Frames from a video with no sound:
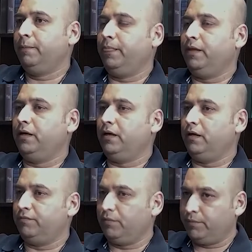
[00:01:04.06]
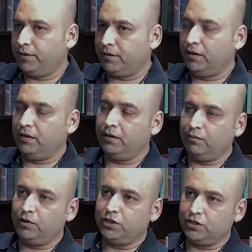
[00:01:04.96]
Then I from there I learned
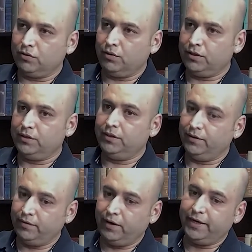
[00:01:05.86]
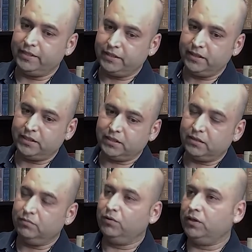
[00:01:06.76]
what's astrology. Then I realized, yes,
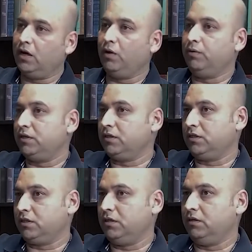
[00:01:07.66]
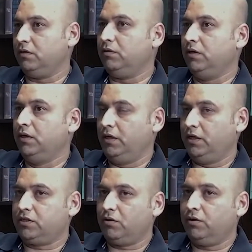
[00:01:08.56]
what how does
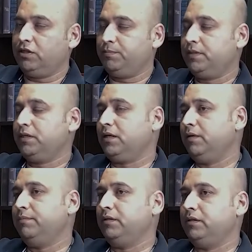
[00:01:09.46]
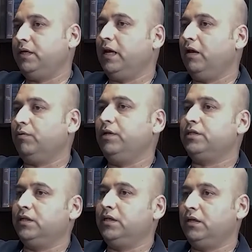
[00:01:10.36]
astrology is basically the
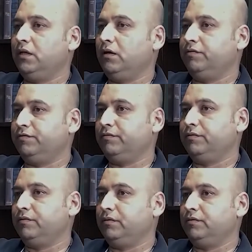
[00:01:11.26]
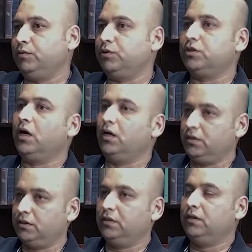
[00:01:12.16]
calculation of your stars.